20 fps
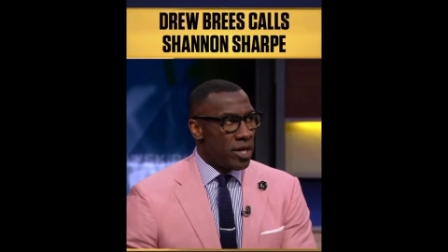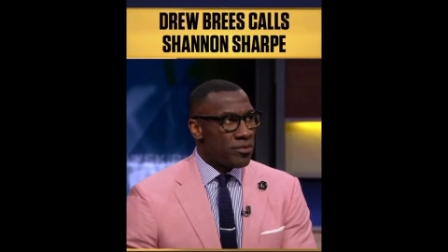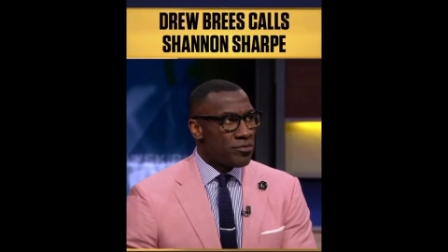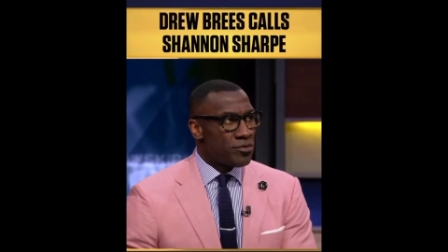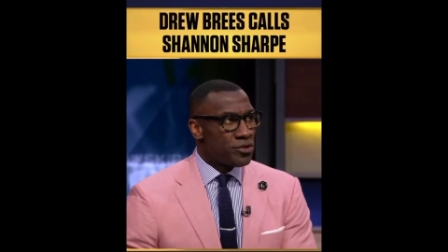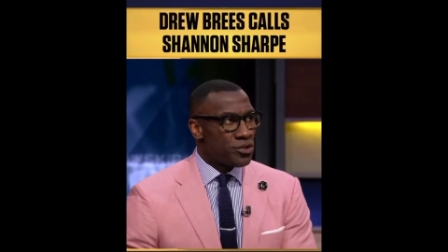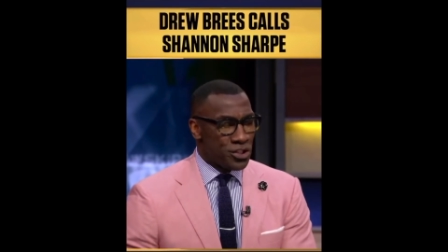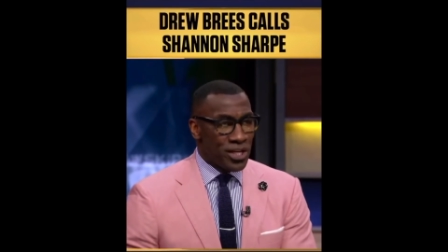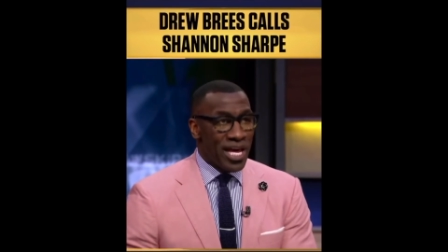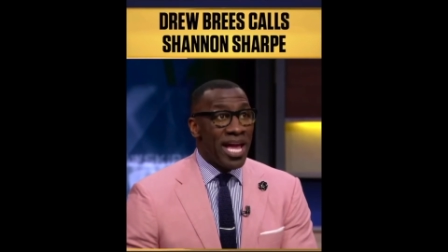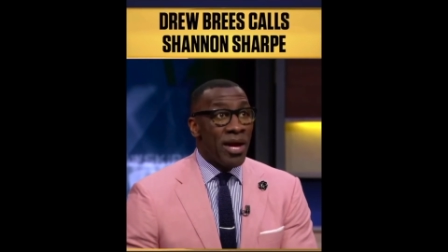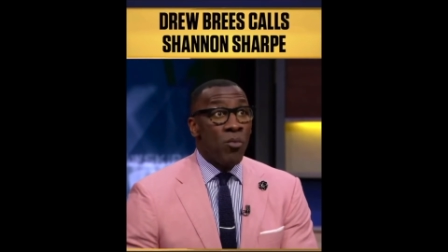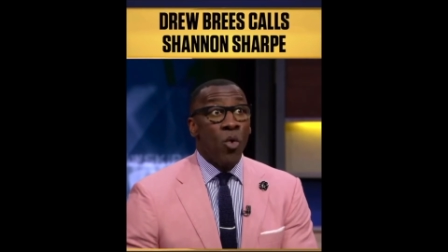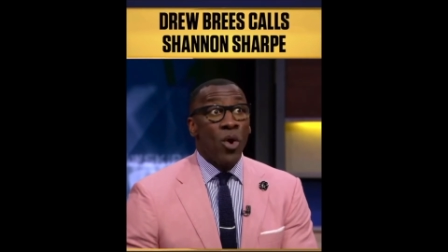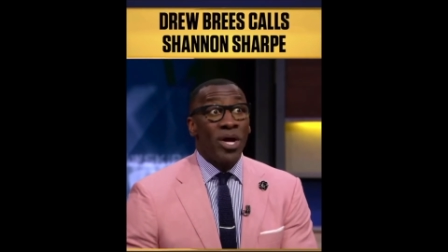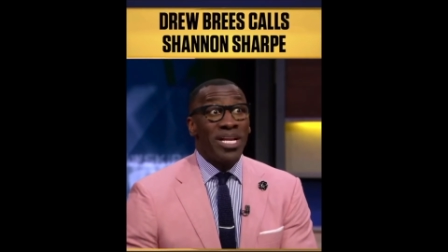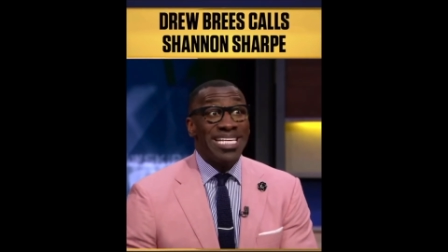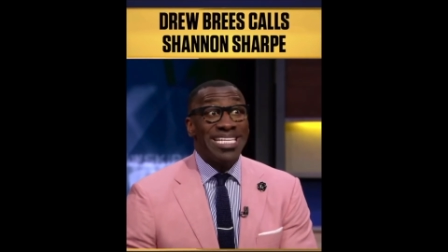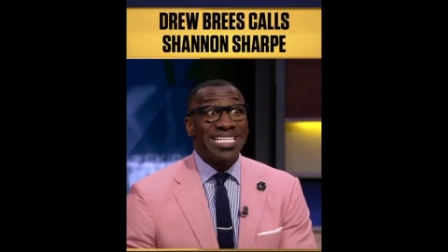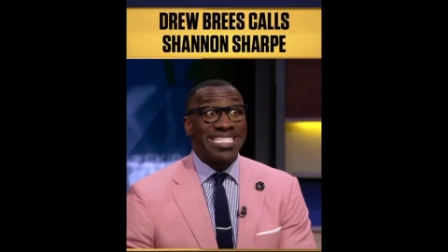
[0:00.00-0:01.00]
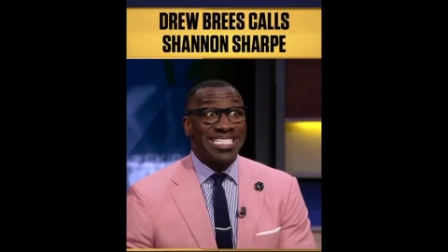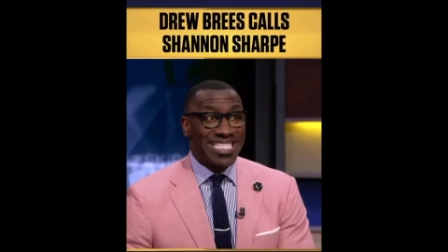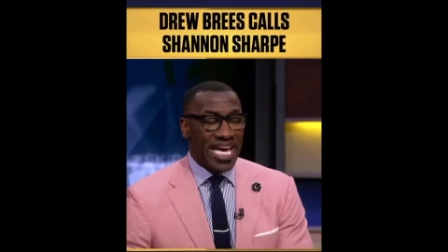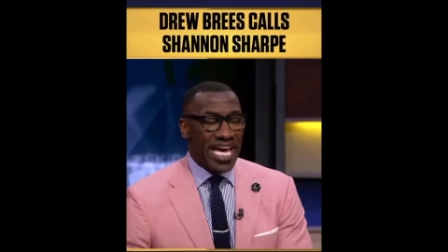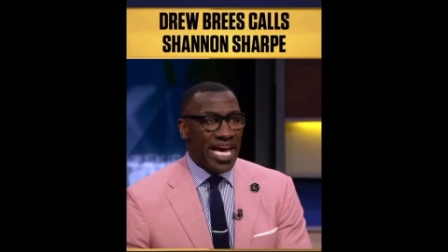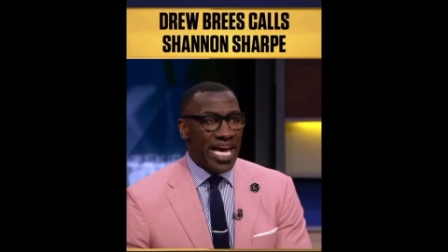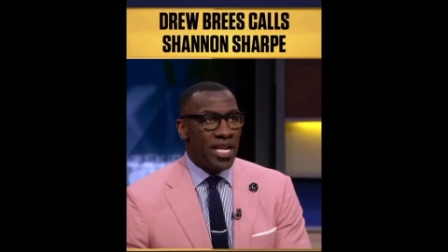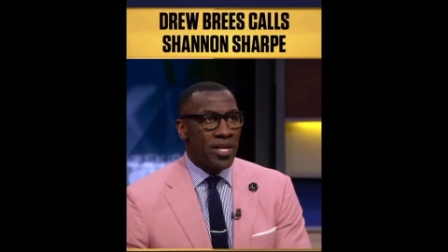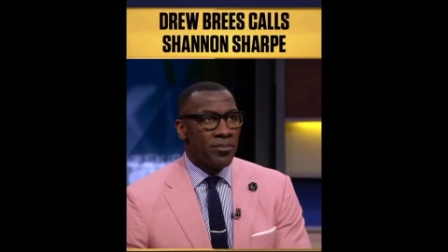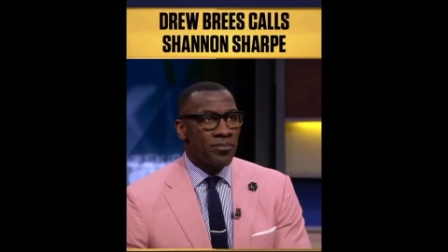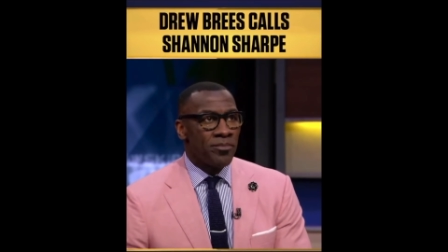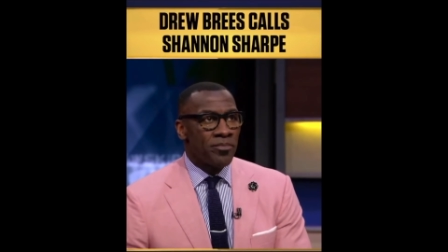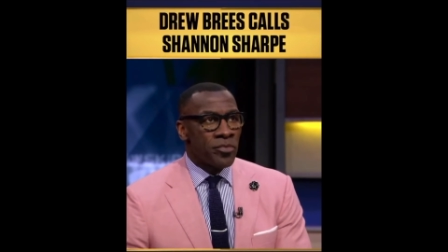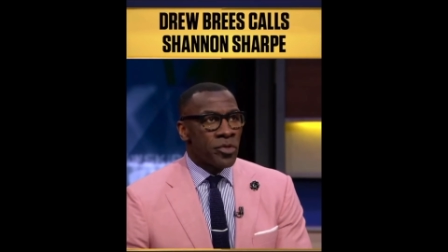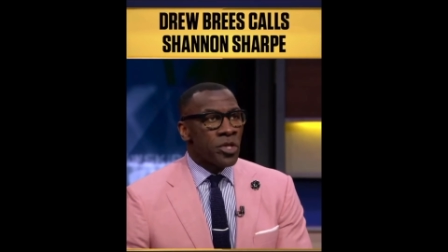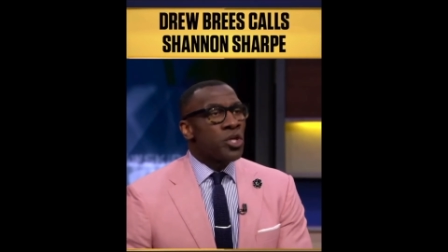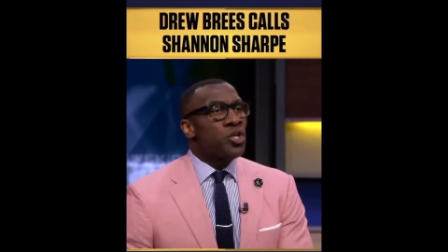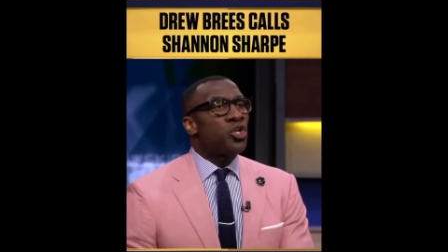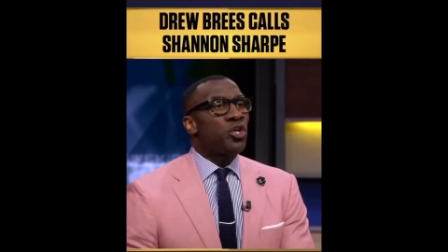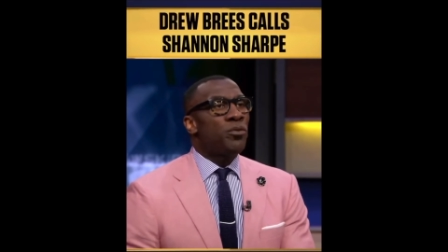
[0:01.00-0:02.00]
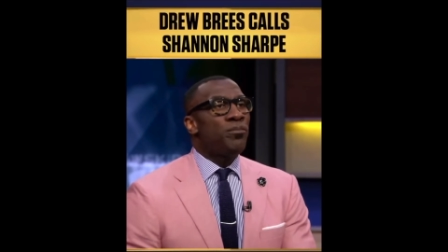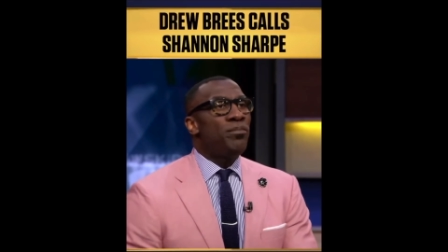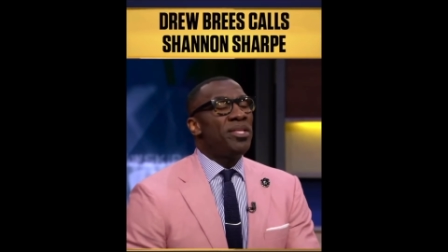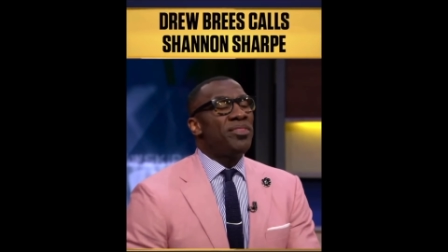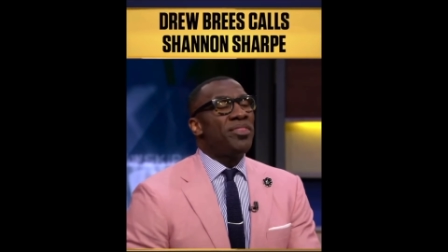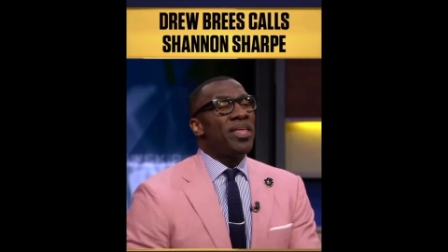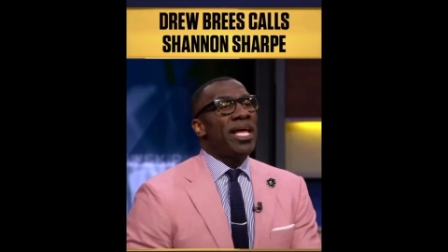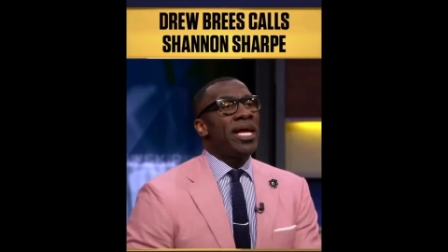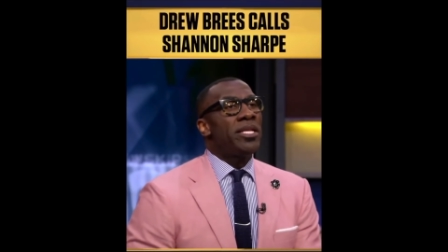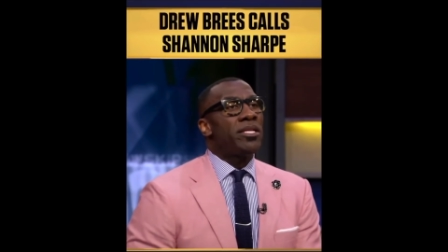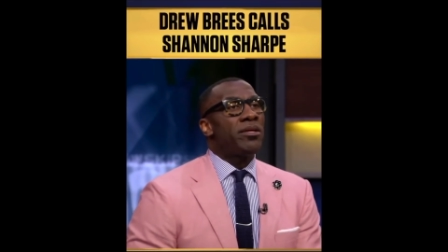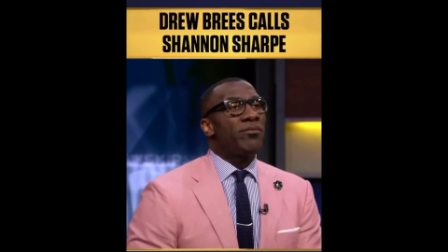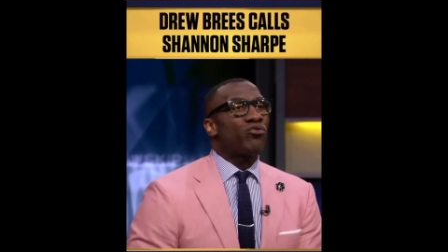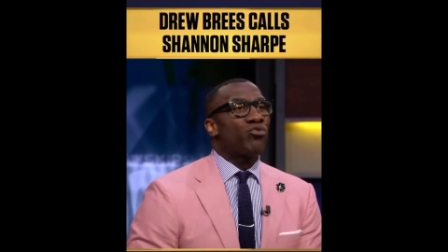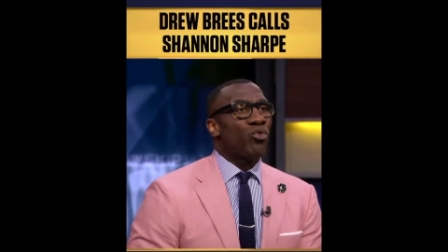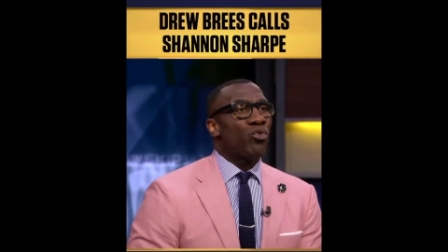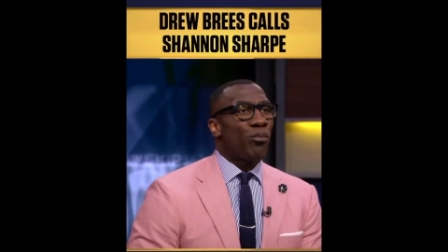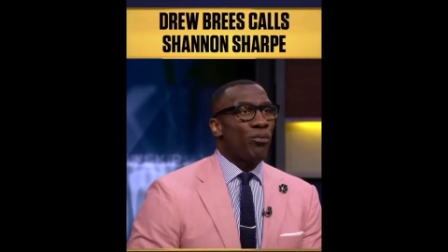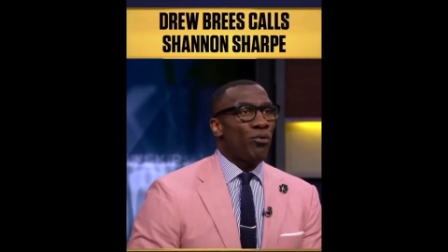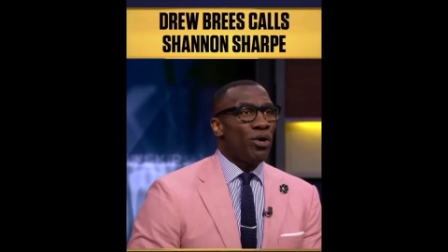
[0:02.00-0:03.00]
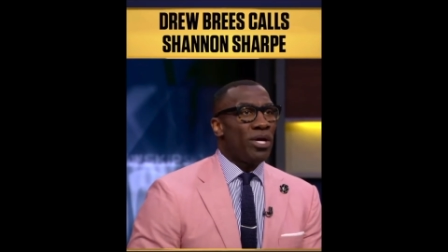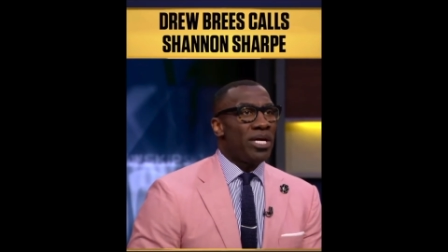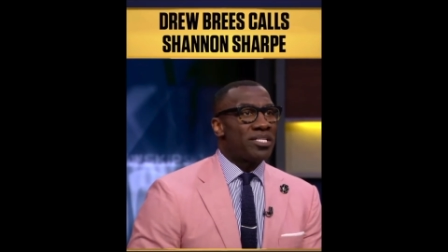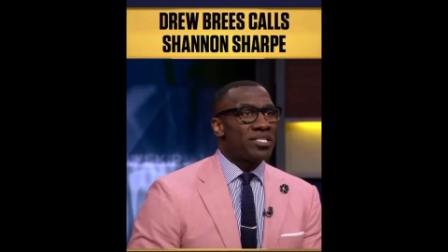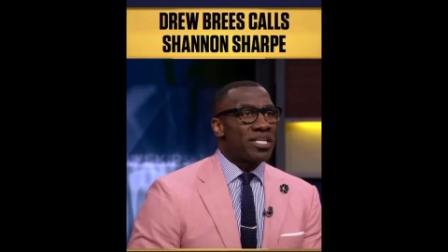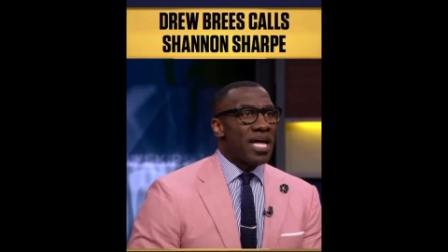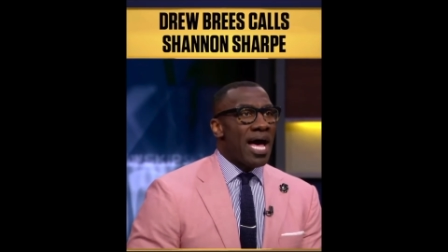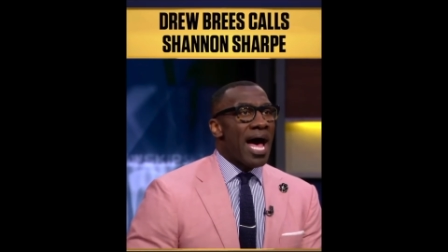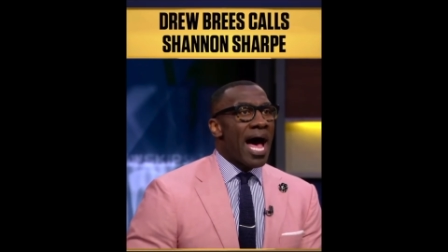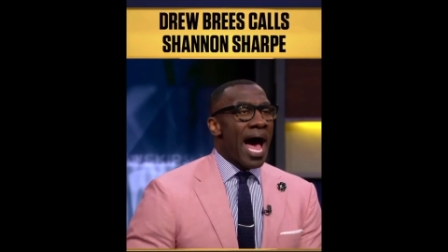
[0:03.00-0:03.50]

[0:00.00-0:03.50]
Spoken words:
saying what he said should be the end of Drew Brees.